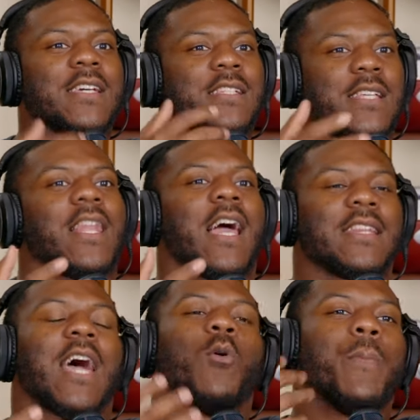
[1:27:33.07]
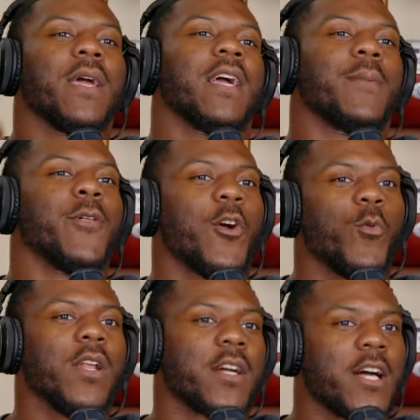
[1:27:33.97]
Shit like that will make a player
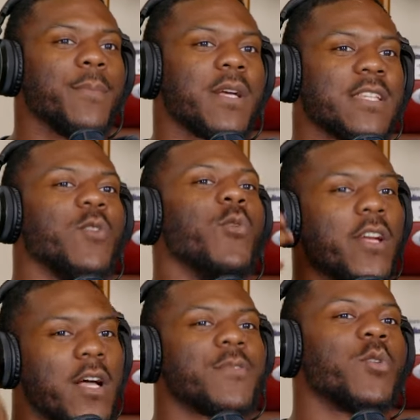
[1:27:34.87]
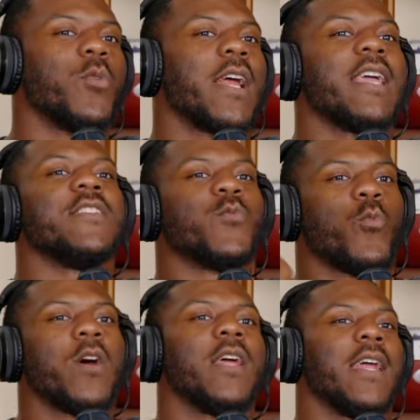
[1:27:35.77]
want to come because he want to come somewhere that he's
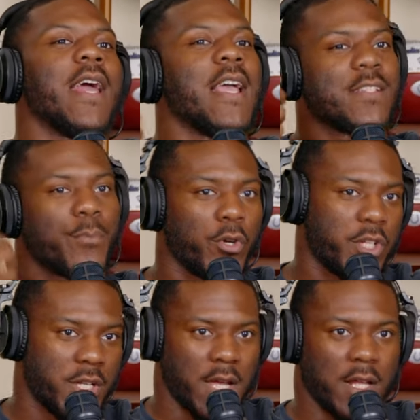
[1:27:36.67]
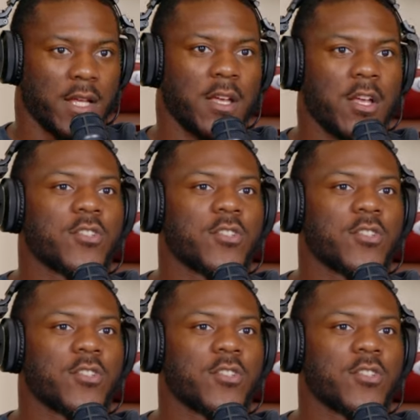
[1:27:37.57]
wanted and that he's appreciated.